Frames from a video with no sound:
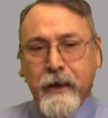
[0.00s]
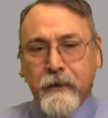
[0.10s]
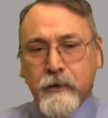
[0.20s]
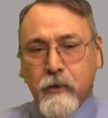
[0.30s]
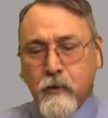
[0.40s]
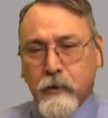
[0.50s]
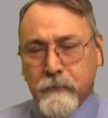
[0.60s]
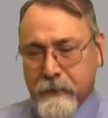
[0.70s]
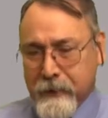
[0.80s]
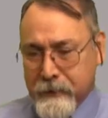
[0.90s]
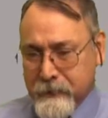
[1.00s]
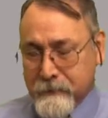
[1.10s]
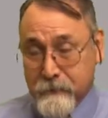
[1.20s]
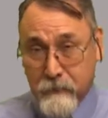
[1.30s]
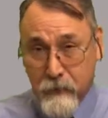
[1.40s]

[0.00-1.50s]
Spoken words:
a recording mechanism,